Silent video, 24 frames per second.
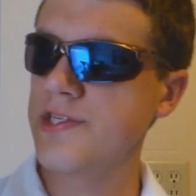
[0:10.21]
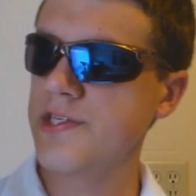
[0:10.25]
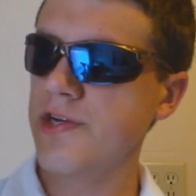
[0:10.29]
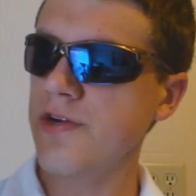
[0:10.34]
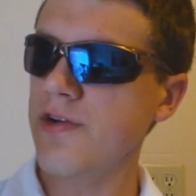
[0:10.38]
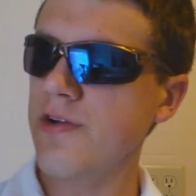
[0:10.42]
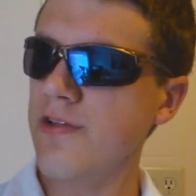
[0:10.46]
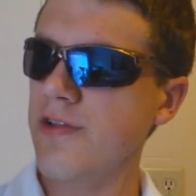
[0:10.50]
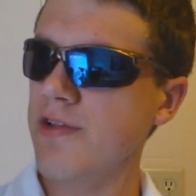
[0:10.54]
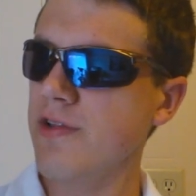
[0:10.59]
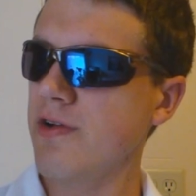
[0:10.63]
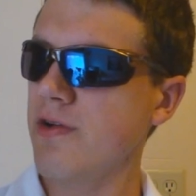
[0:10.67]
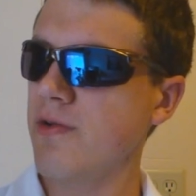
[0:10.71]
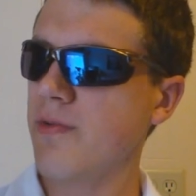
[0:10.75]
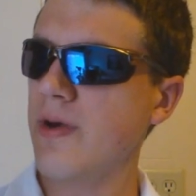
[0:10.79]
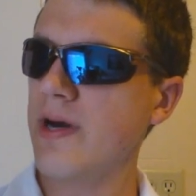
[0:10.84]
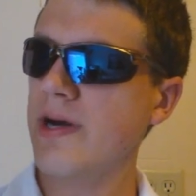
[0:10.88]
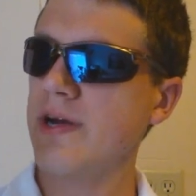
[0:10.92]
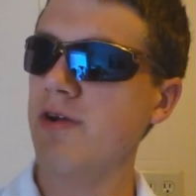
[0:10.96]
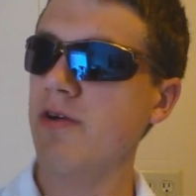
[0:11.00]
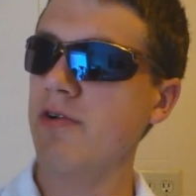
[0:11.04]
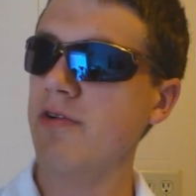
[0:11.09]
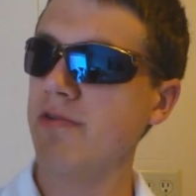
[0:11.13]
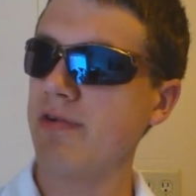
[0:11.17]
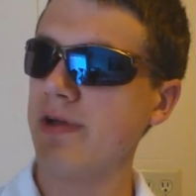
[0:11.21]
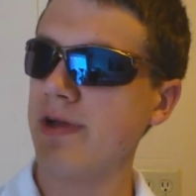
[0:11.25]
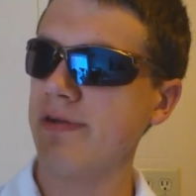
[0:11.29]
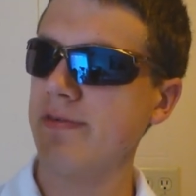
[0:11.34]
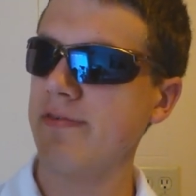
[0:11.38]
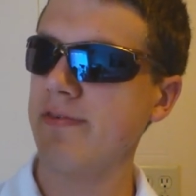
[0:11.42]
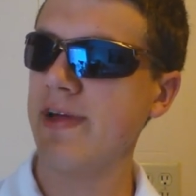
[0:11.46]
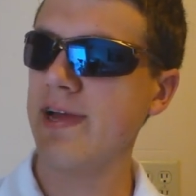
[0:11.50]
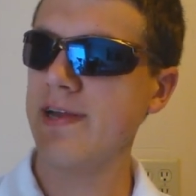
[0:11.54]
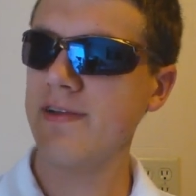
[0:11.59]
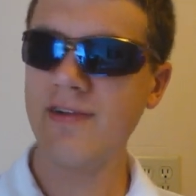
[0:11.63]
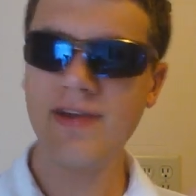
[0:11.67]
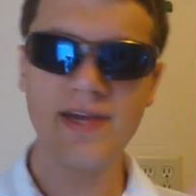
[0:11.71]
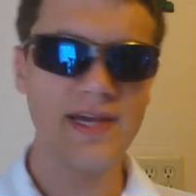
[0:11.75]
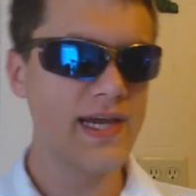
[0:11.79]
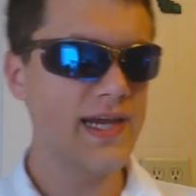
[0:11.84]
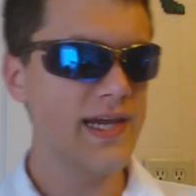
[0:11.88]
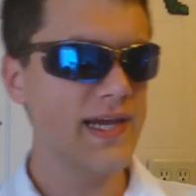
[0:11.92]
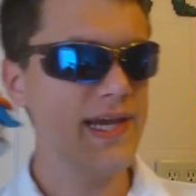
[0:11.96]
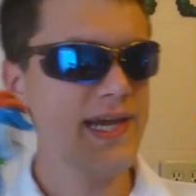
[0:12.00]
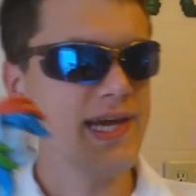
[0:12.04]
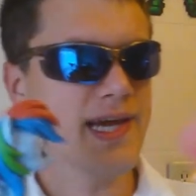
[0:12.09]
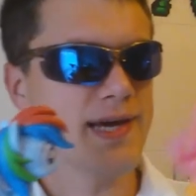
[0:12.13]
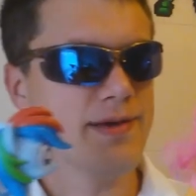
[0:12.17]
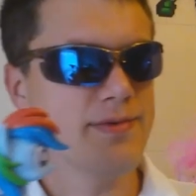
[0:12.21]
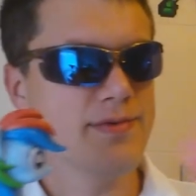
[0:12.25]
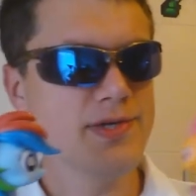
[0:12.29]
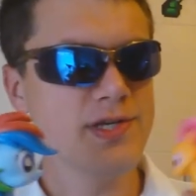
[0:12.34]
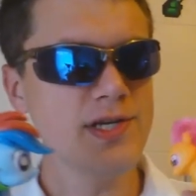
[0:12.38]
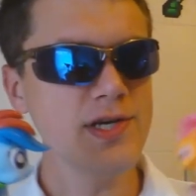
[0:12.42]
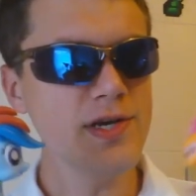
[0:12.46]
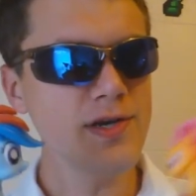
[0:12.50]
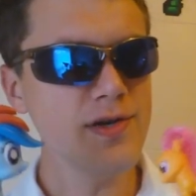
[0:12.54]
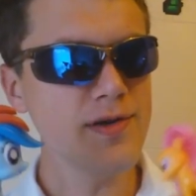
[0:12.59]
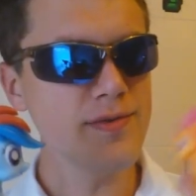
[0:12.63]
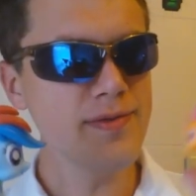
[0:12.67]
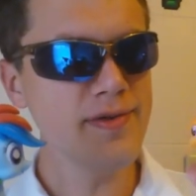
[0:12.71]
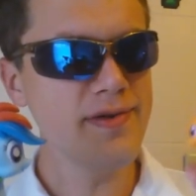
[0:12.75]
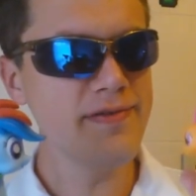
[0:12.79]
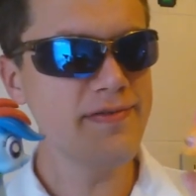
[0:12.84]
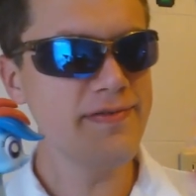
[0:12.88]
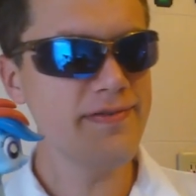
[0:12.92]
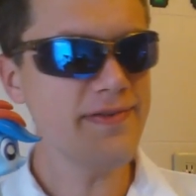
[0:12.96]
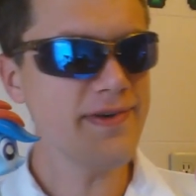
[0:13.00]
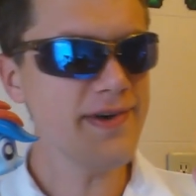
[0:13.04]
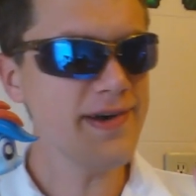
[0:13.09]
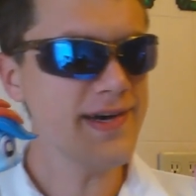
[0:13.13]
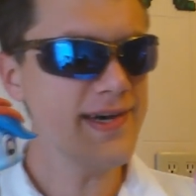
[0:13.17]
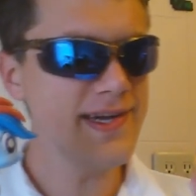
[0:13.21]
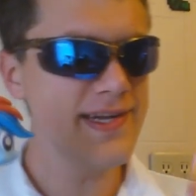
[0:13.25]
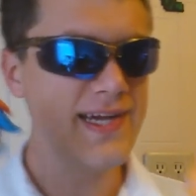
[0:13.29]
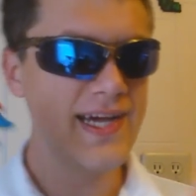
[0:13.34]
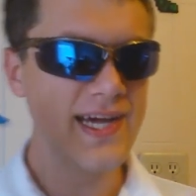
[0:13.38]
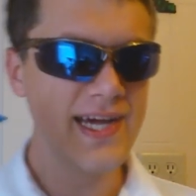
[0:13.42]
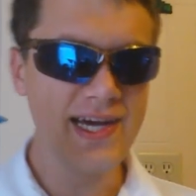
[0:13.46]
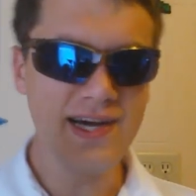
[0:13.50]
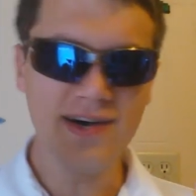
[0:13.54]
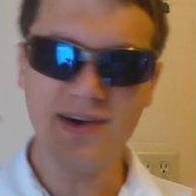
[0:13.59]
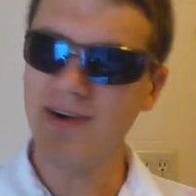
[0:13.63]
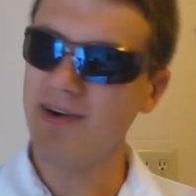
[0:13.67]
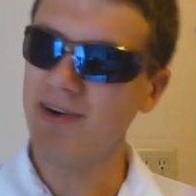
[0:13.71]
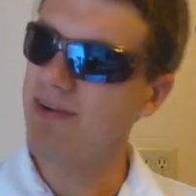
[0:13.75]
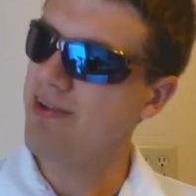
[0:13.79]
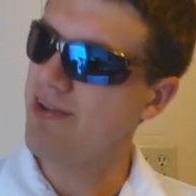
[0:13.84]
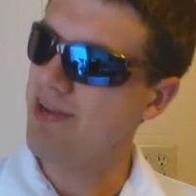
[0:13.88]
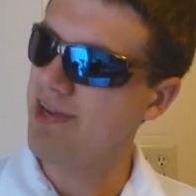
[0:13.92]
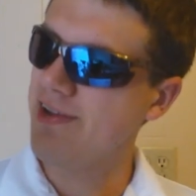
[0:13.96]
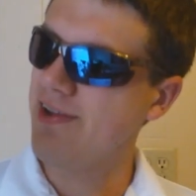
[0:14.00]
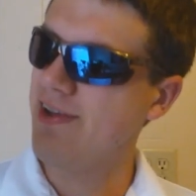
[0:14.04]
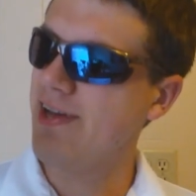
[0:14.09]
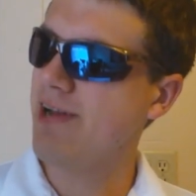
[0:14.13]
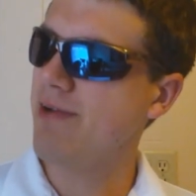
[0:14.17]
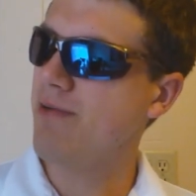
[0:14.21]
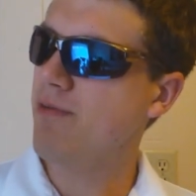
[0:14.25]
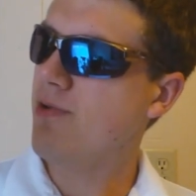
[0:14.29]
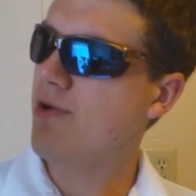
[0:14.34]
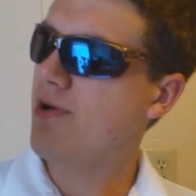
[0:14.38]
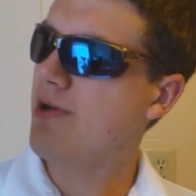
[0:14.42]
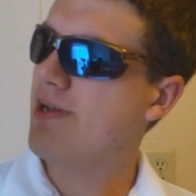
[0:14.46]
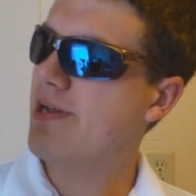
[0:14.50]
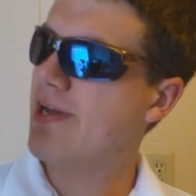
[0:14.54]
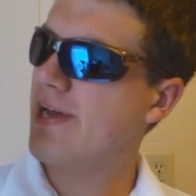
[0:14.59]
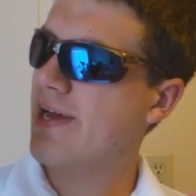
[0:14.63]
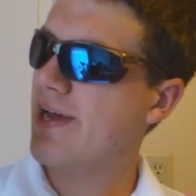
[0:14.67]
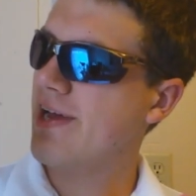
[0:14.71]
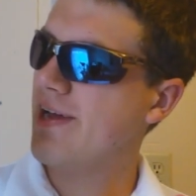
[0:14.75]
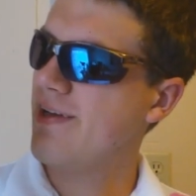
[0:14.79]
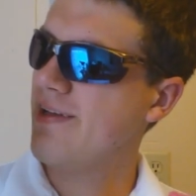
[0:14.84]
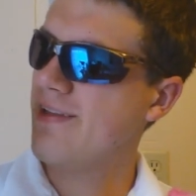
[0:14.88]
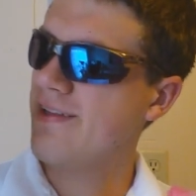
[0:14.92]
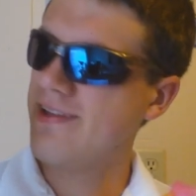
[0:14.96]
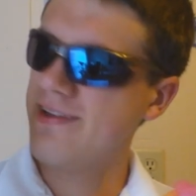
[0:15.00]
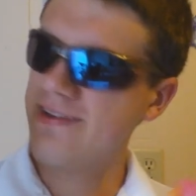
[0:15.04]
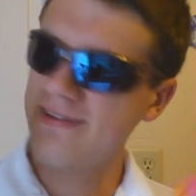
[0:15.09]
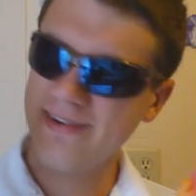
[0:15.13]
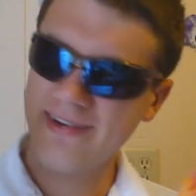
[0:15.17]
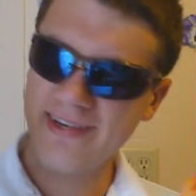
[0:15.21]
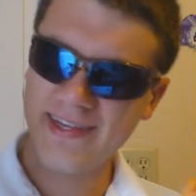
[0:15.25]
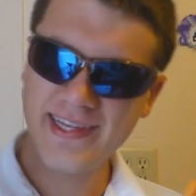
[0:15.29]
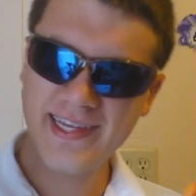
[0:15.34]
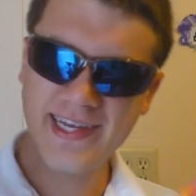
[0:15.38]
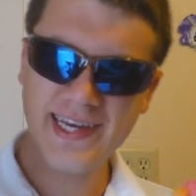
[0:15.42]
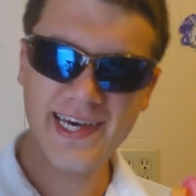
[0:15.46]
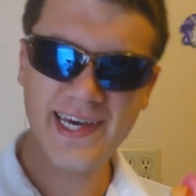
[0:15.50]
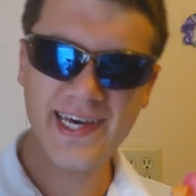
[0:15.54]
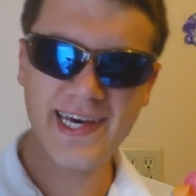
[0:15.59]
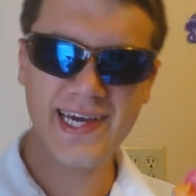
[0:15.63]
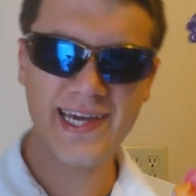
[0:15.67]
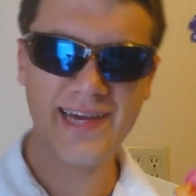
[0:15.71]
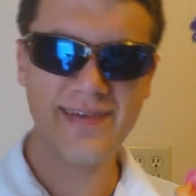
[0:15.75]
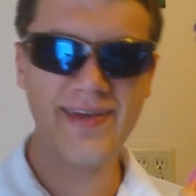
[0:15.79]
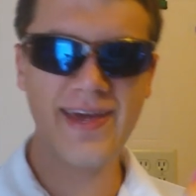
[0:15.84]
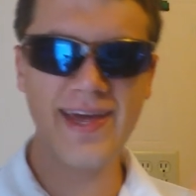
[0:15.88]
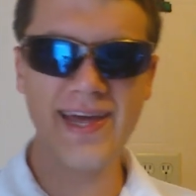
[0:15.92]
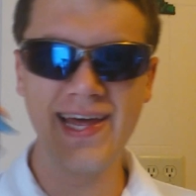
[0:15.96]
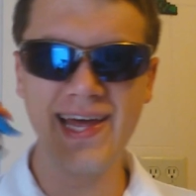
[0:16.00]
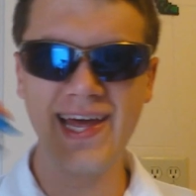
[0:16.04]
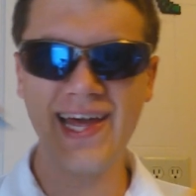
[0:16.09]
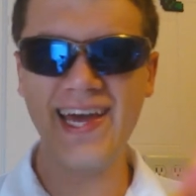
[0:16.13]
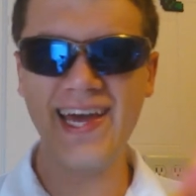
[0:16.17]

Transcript: Scooter, wanna go to the Rainbow Factory? Yeah, I'm sure it'll be fun. Oh yeah, one hell of a time.